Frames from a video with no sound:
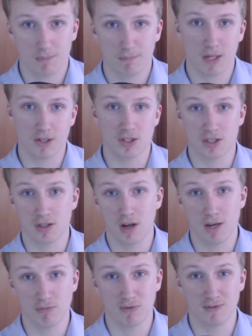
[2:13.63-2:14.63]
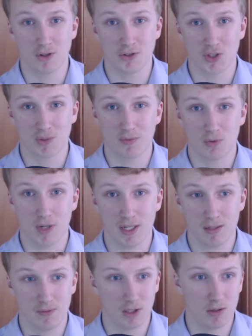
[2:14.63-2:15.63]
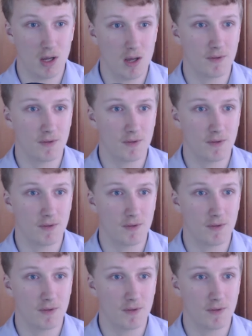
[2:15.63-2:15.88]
Manchester United would have got top four ahead of you.